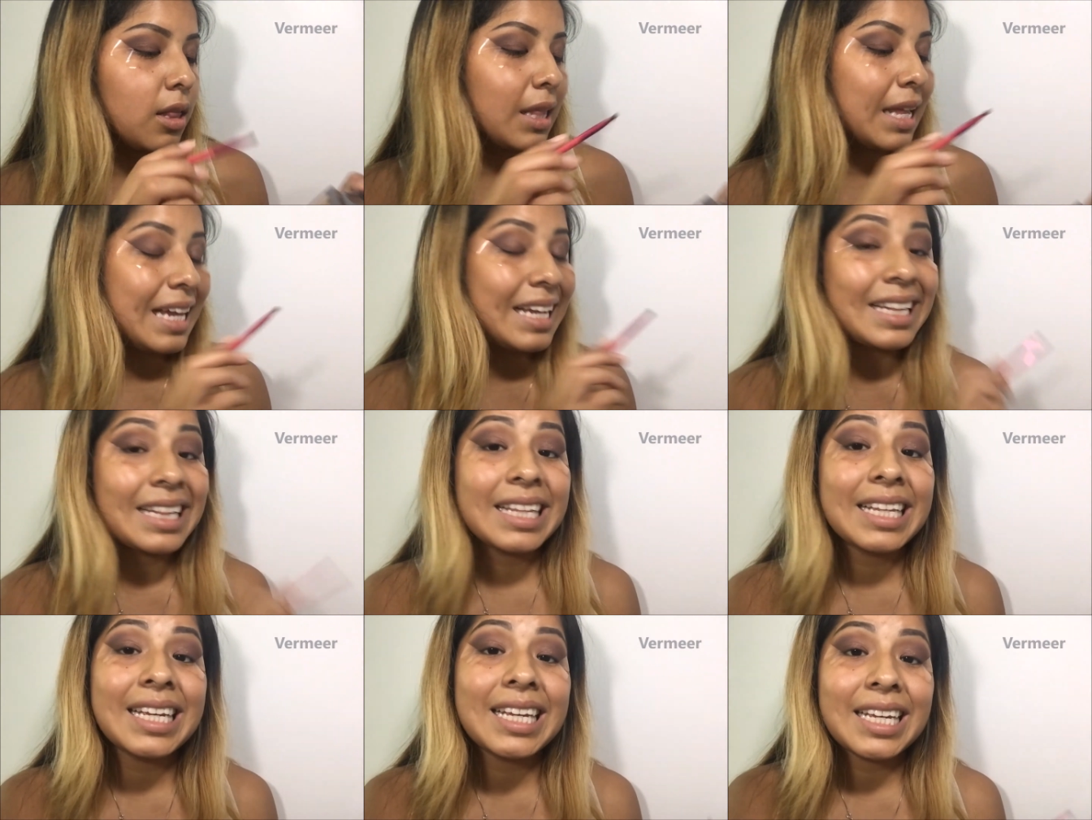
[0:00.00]

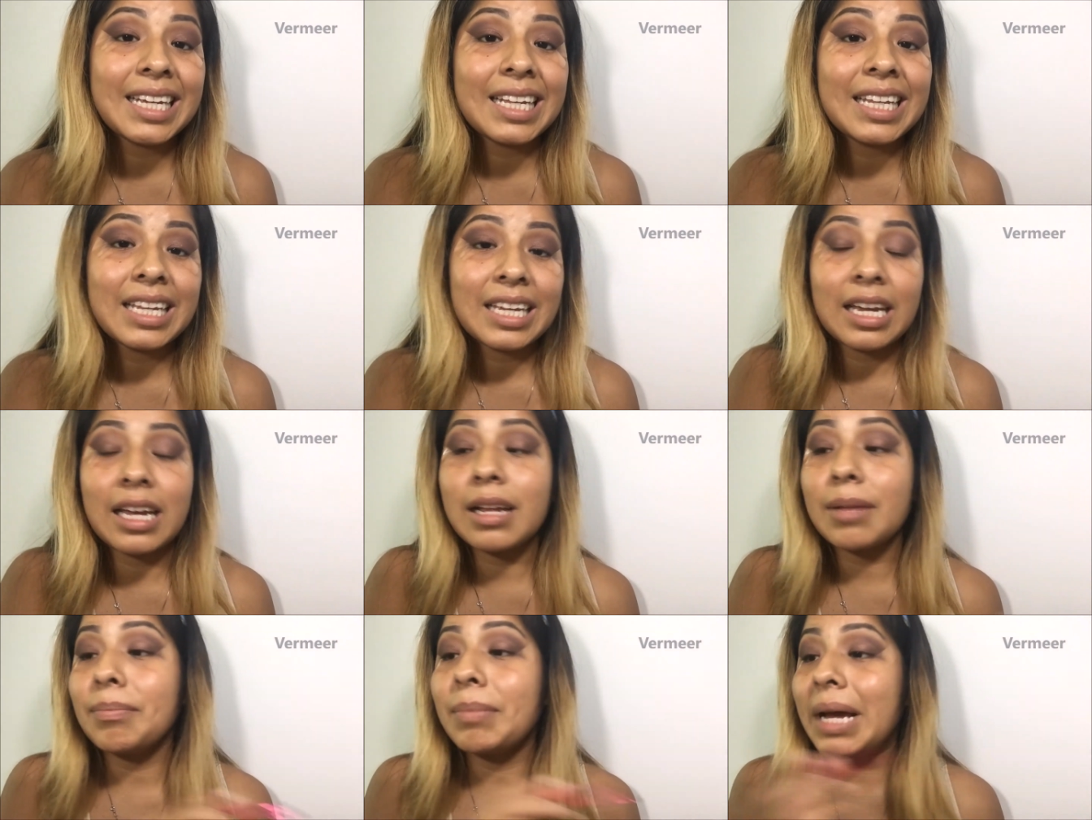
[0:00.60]
lightly
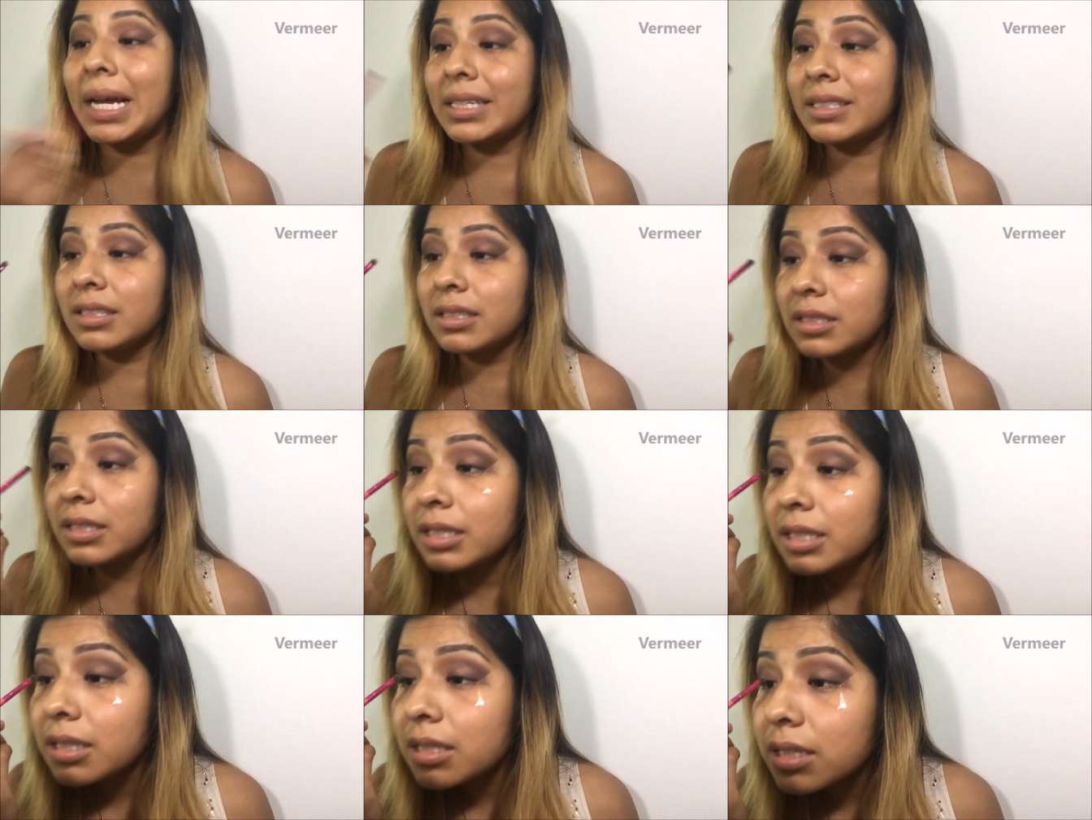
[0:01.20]
pat
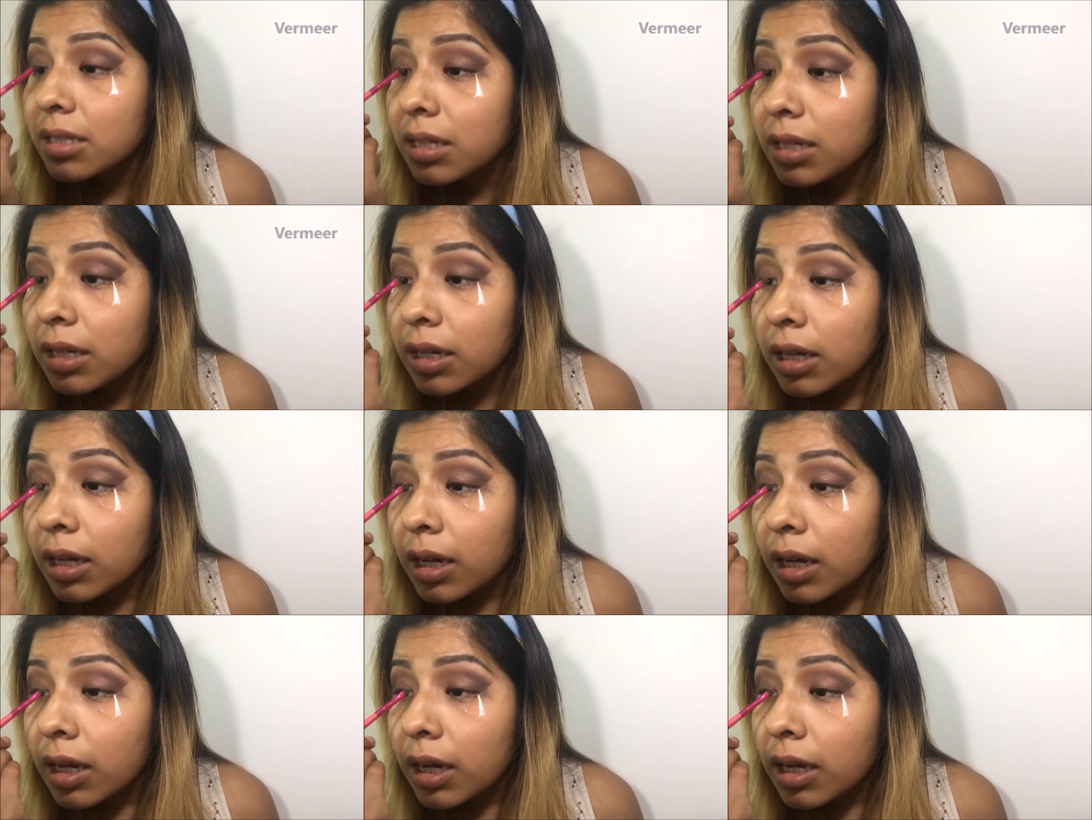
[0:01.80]
it in.
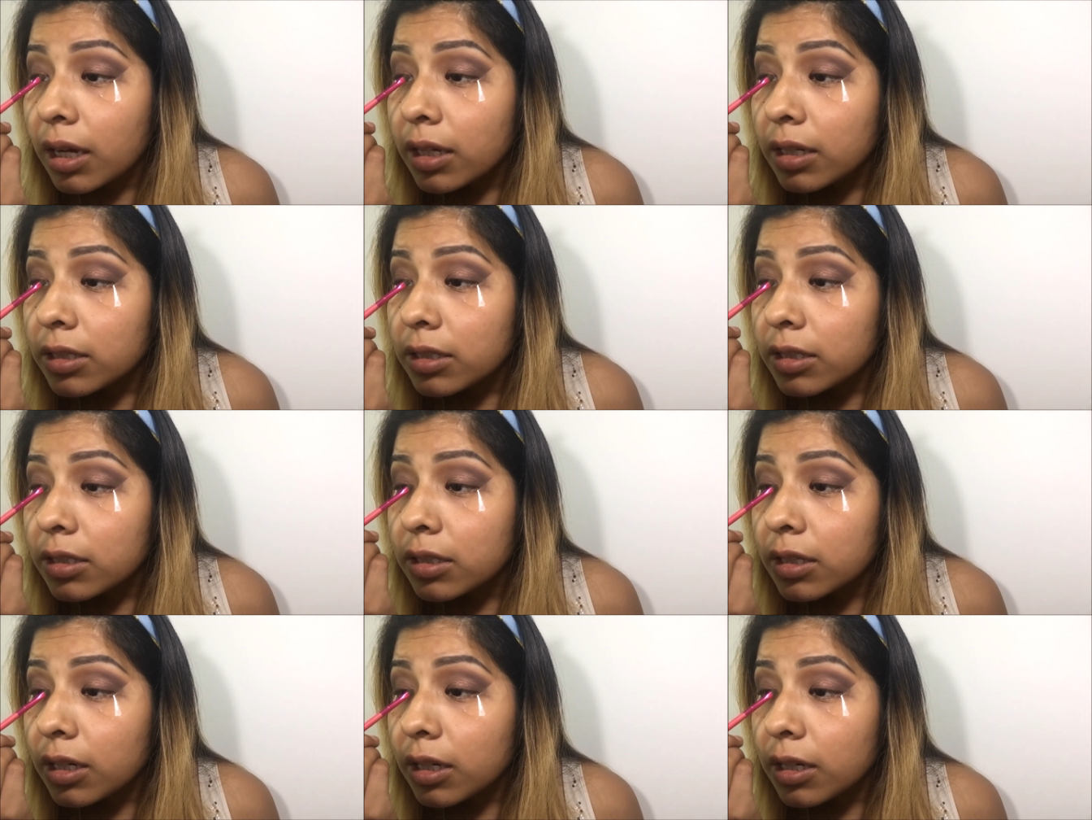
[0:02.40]

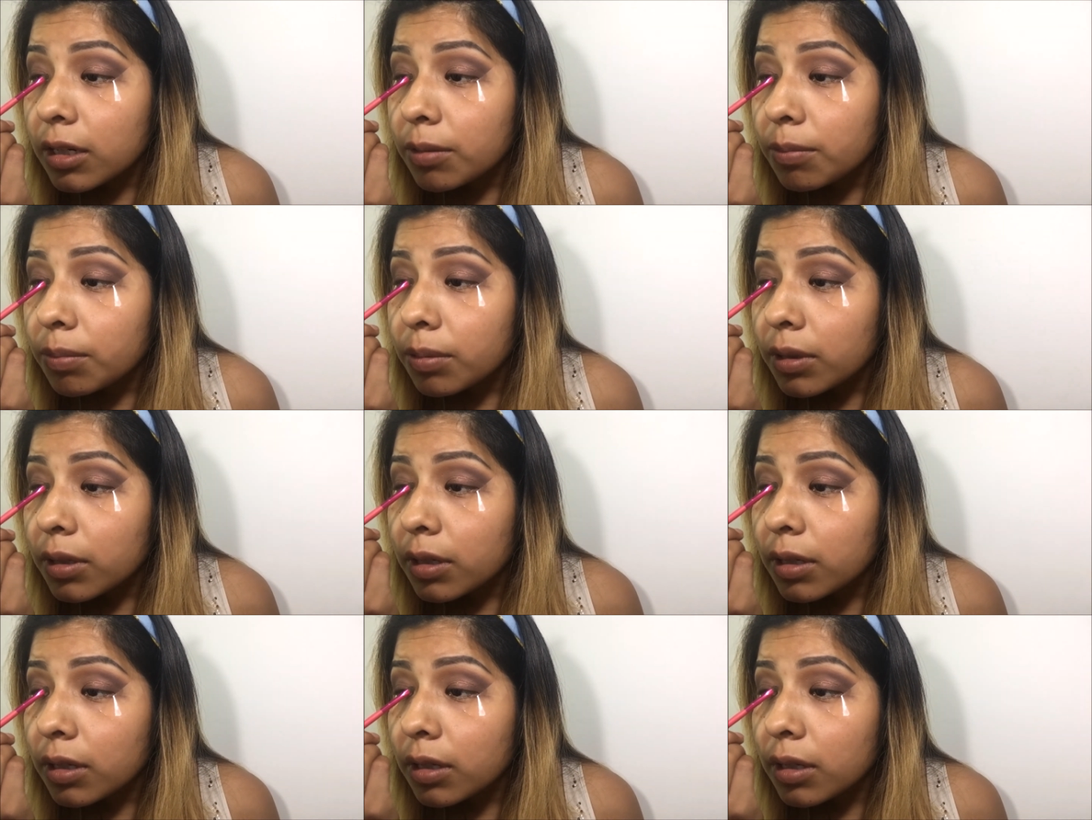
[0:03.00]
Just kind of
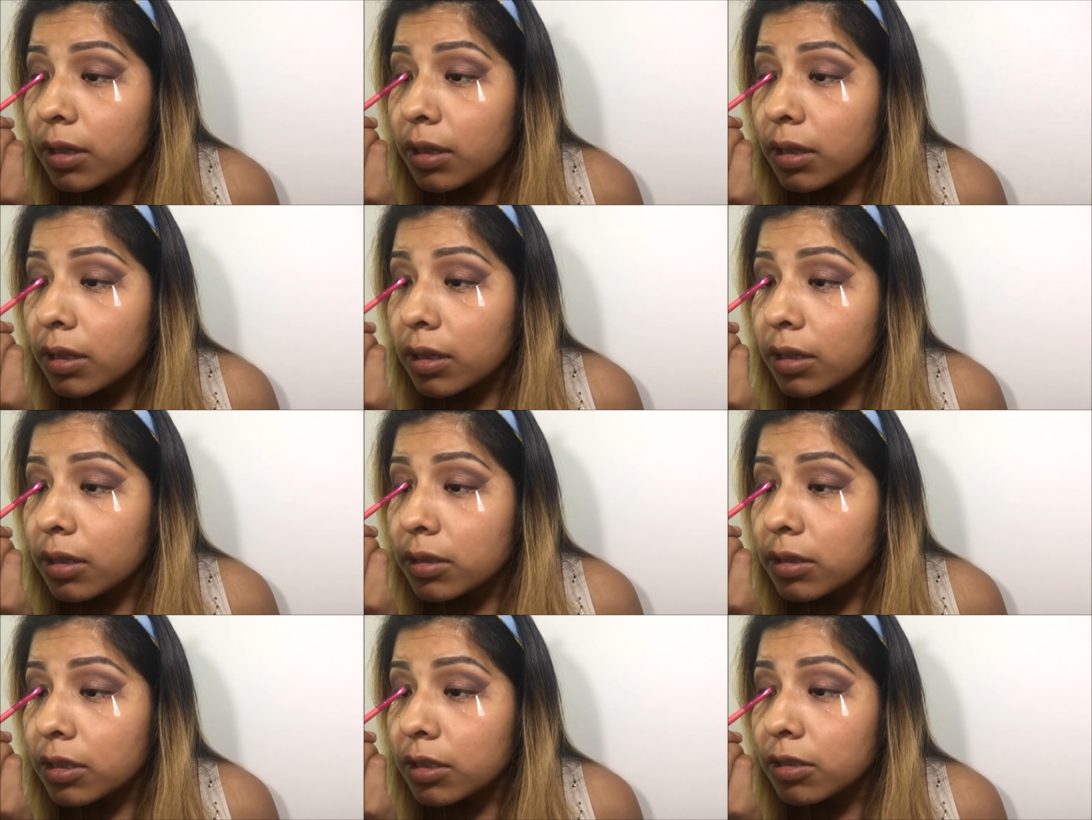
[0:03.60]
put it,
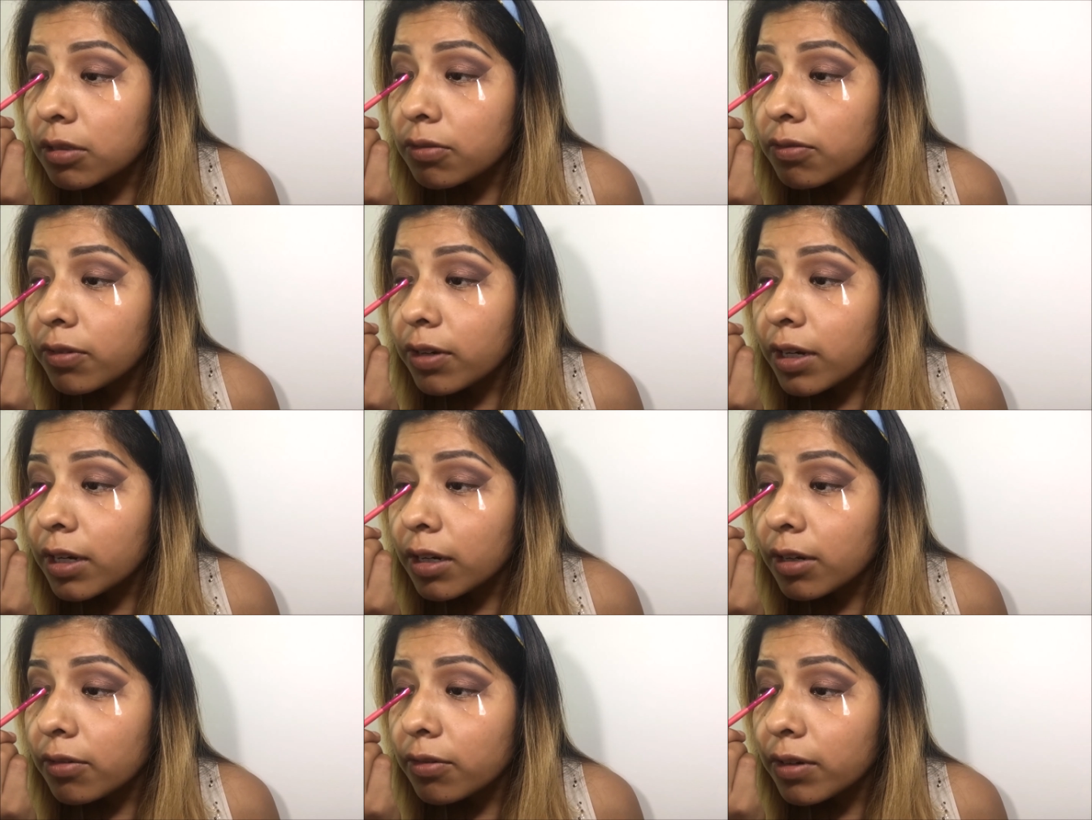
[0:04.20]
just
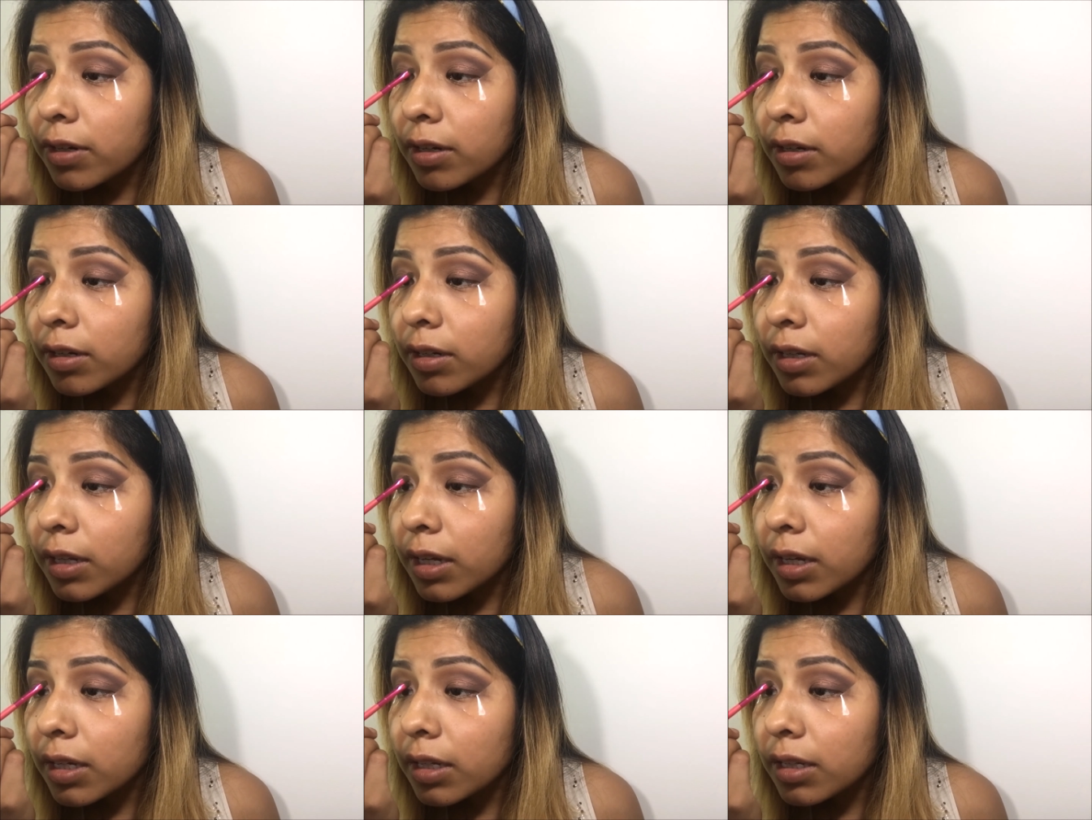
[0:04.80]
very, very
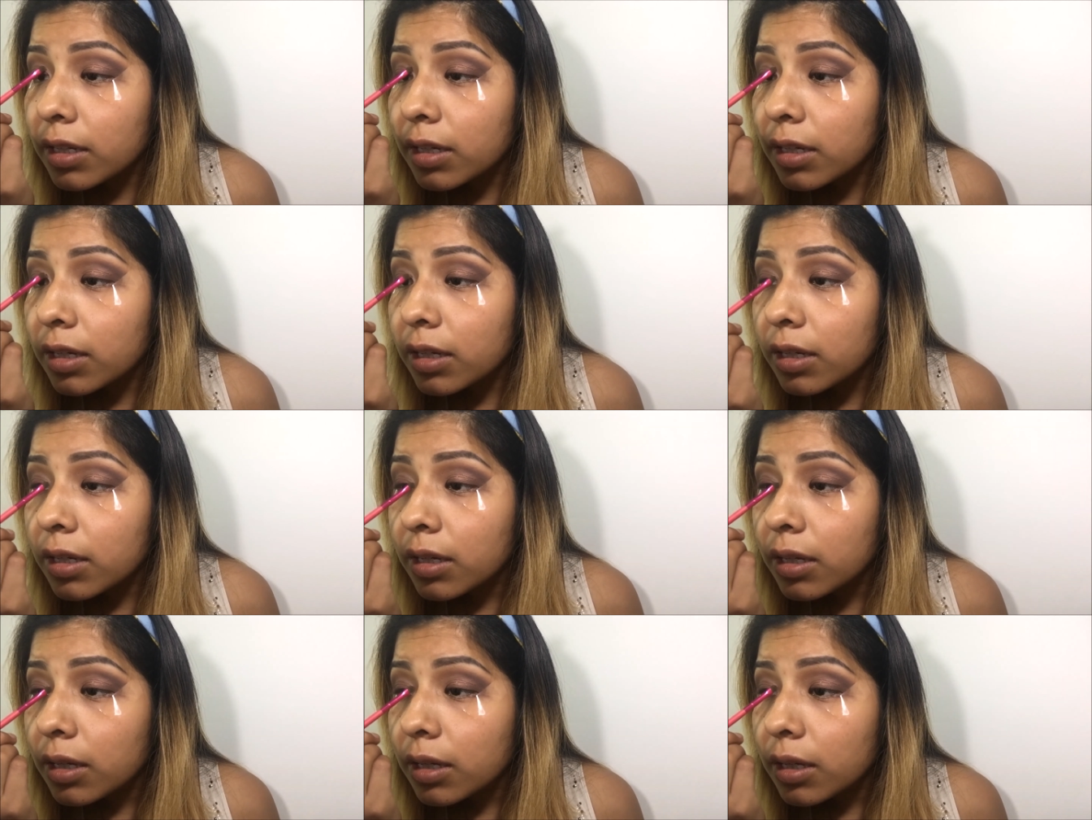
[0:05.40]
lightly.